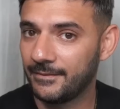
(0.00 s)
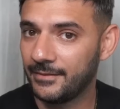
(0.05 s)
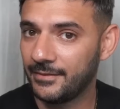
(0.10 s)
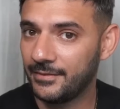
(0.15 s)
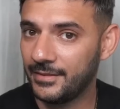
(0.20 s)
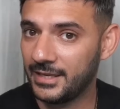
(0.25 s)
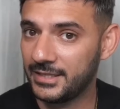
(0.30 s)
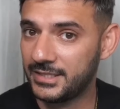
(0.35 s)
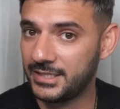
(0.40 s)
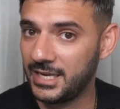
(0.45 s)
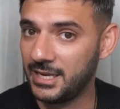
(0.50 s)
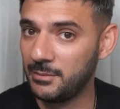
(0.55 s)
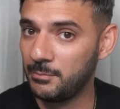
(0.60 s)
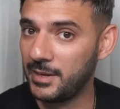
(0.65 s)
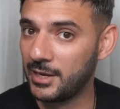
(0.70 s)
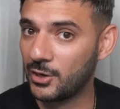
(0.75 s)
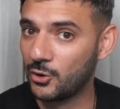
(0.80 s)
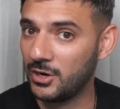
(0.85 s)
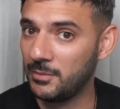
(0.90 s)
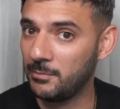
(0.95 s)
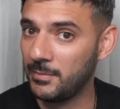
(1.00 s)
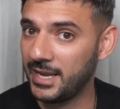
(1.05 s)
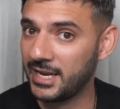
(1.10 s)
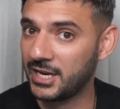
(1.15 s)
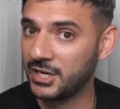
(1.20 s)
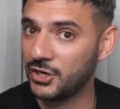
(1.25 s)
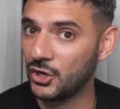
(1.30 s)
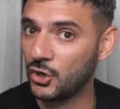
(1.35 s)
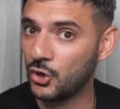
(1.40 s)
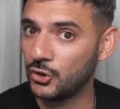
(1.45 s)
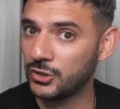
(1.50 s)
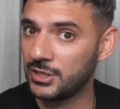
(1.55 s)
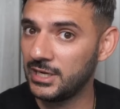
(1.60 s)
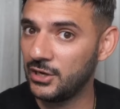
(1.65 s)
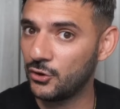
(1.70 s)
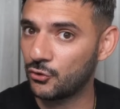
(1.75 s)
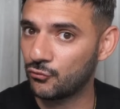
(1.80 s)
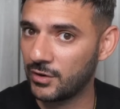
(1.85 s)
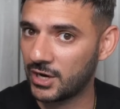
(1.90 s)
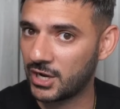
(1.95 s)
They're seeing Bitcoin making a good
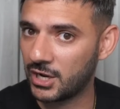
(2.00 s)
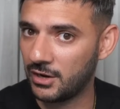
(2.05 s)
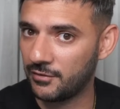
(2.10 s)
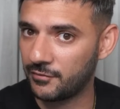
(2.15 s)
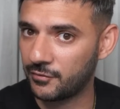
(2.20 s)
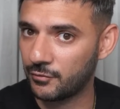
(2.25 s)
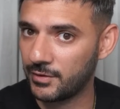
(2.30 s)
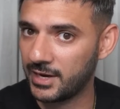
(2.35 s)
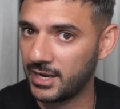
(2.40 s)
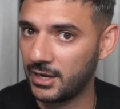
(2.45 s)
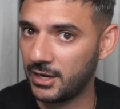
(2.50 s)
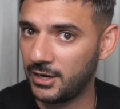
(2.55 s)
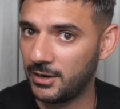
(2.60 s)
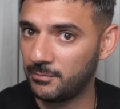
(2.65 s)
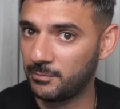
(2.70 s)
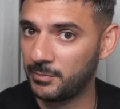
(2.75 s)
little recovery up,